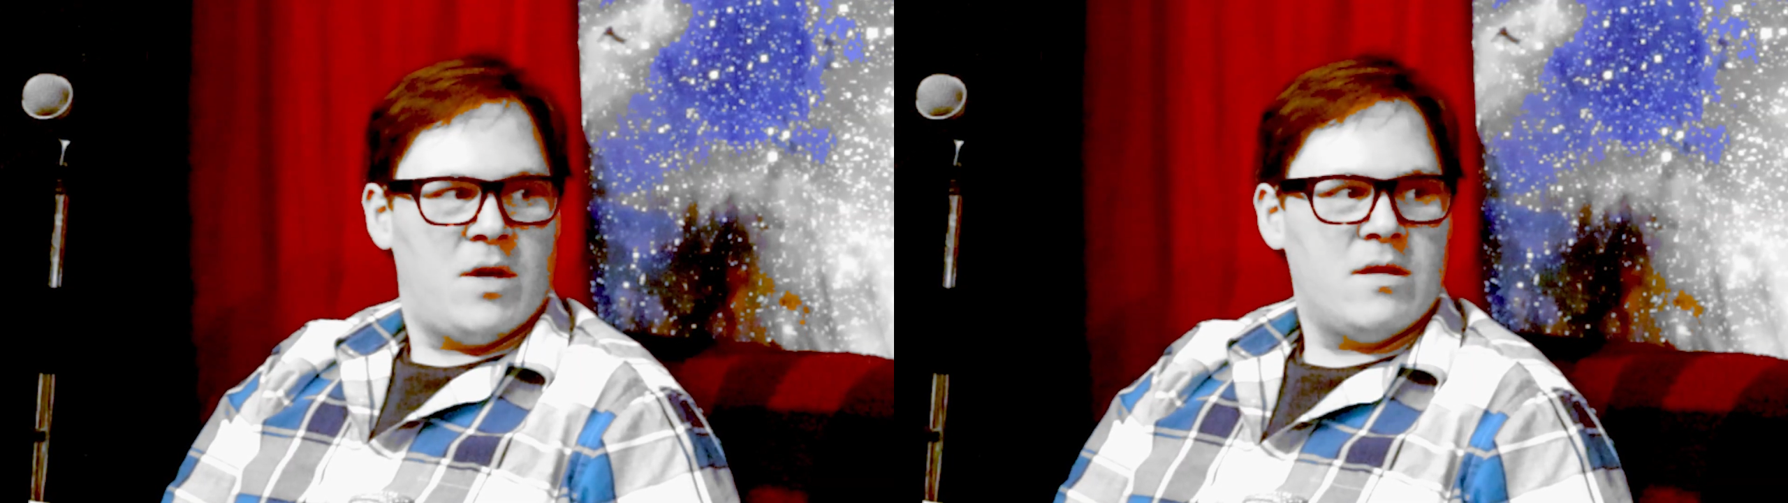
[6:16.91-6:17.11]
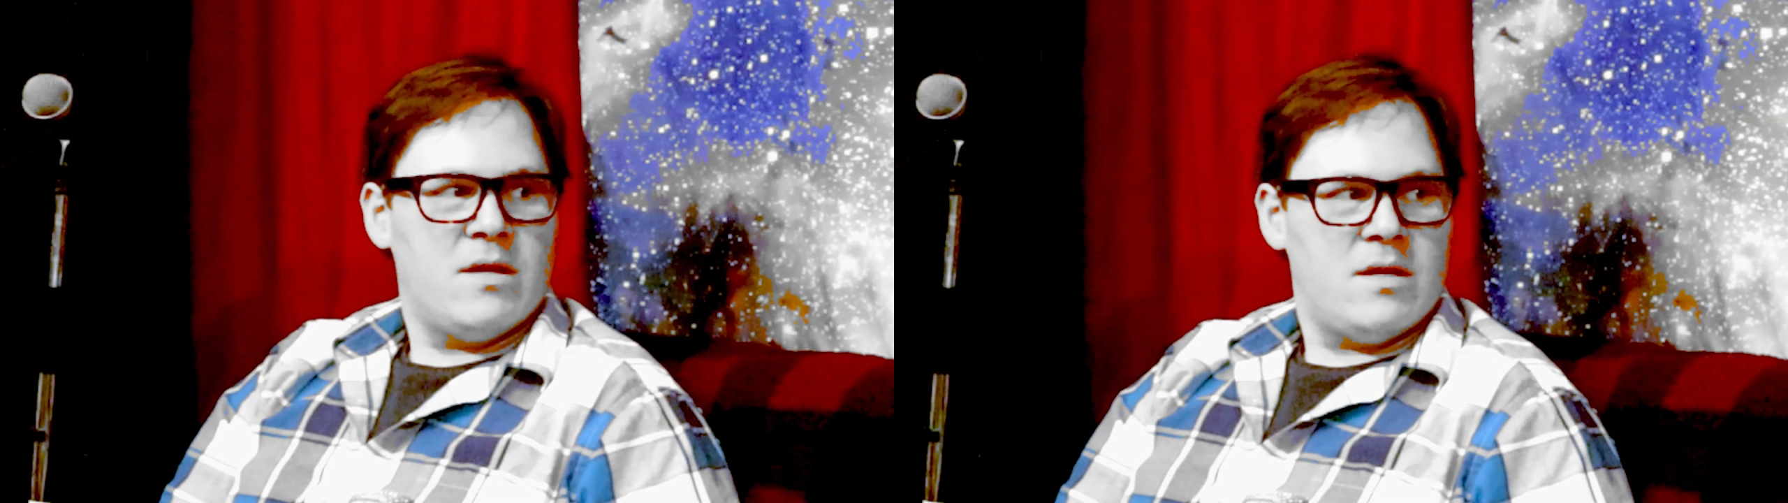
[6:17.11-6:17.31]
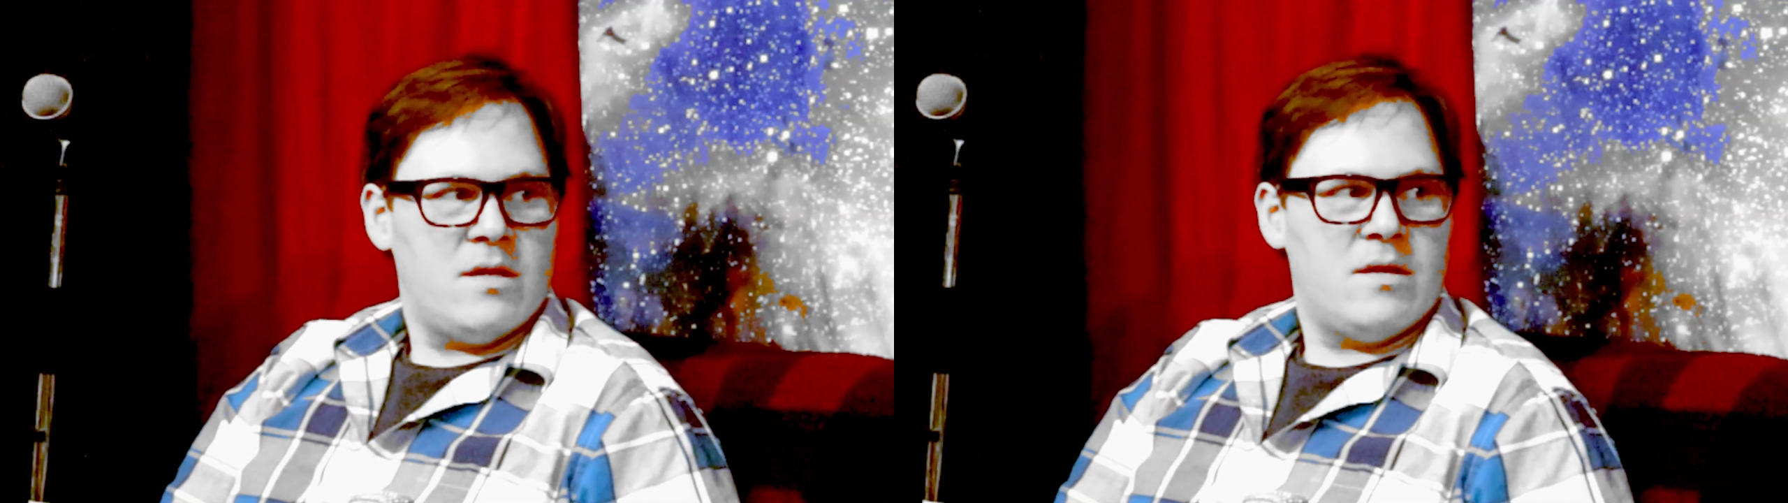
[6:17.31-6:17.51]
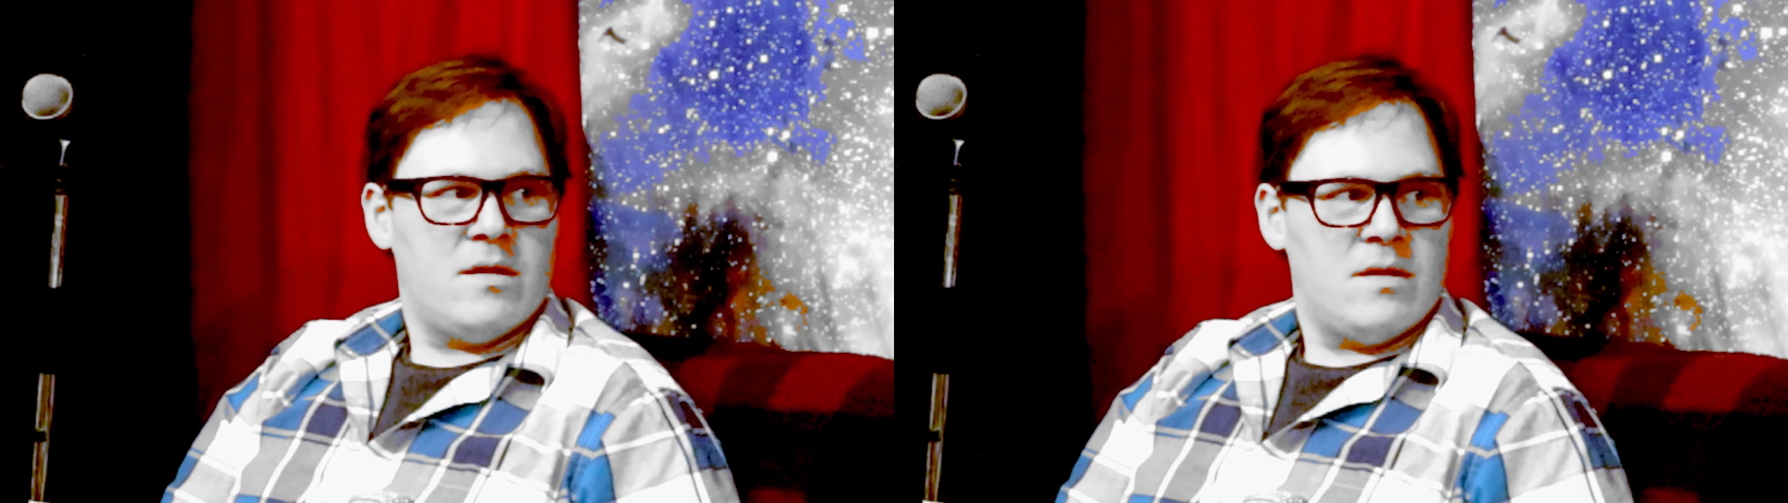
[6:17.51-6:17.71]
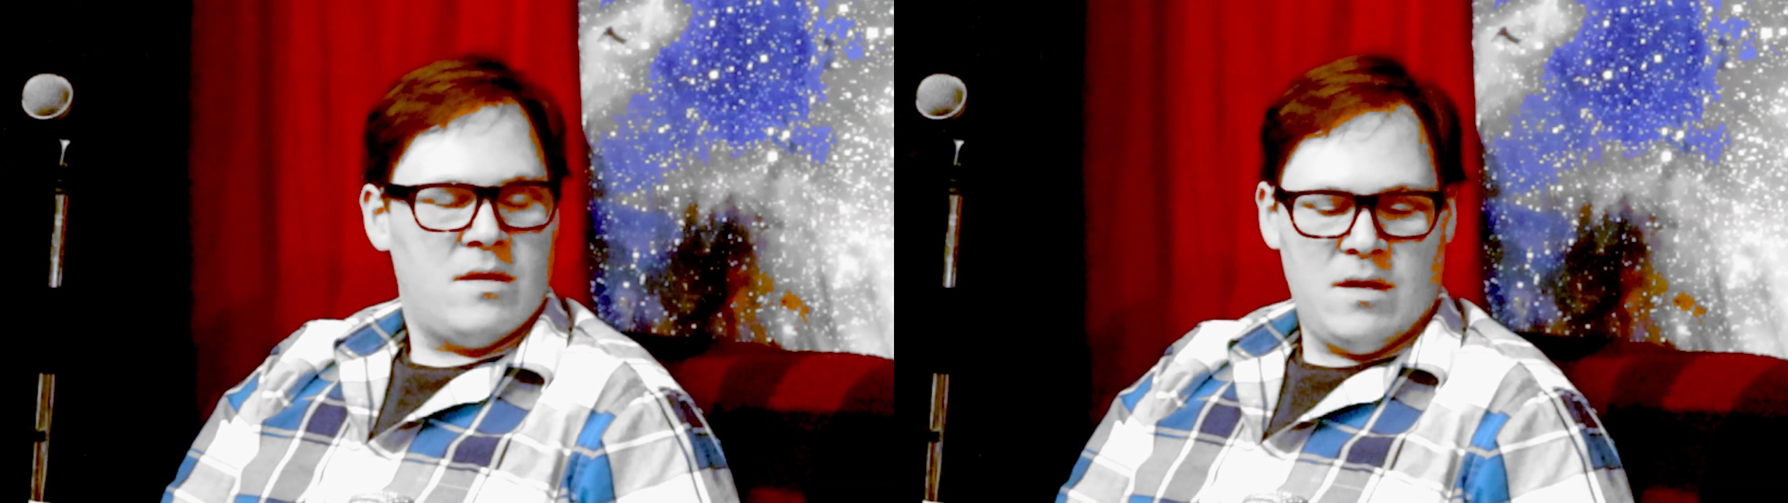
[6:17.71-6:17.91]
Pictures, so yeah,
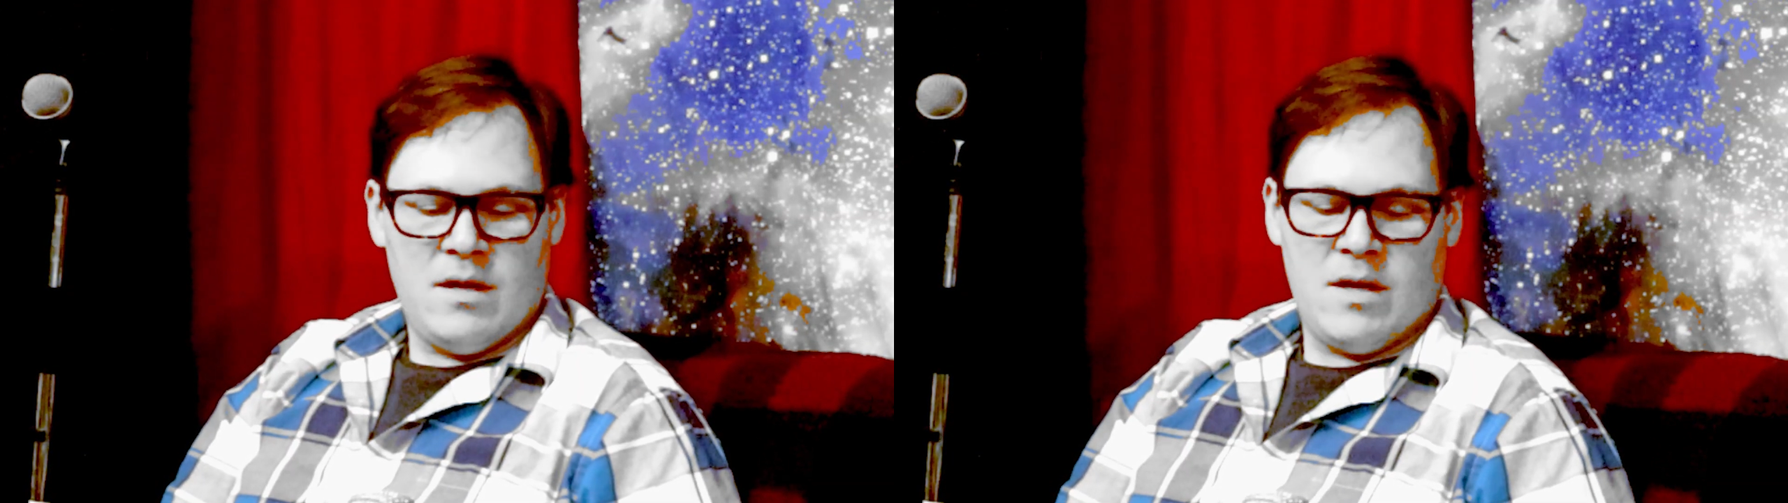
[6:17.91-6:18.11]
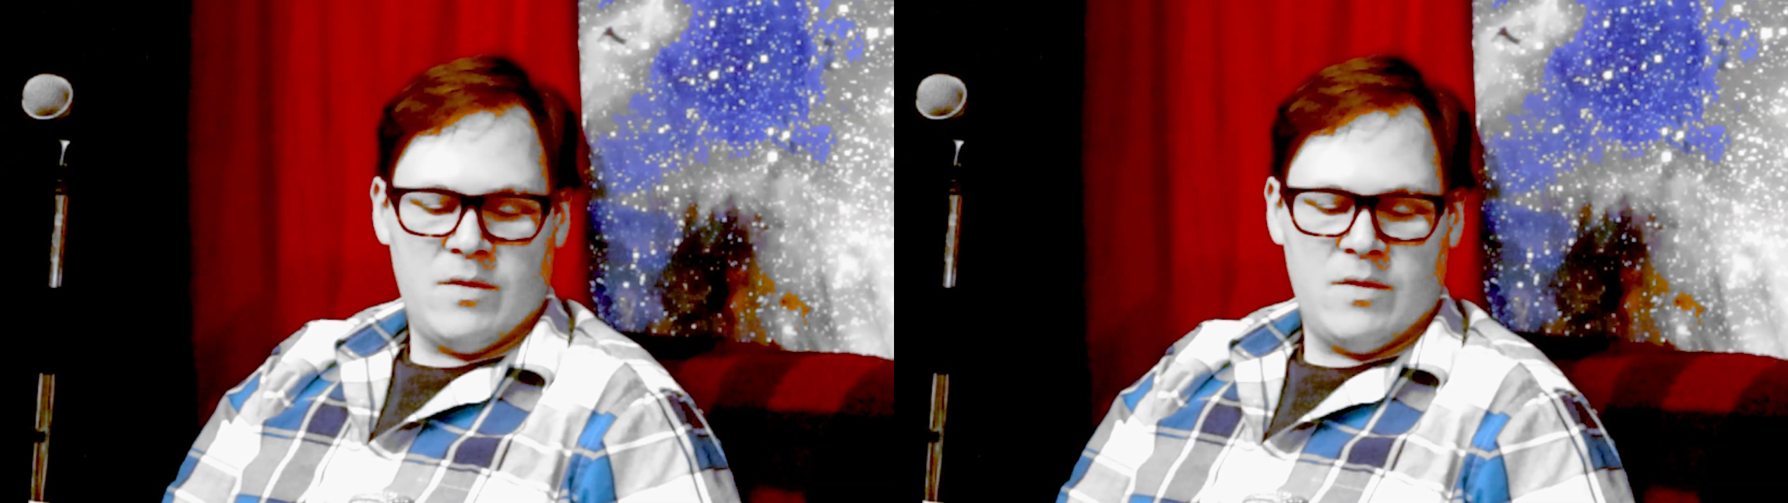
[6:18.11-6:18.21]
yeah, yeah,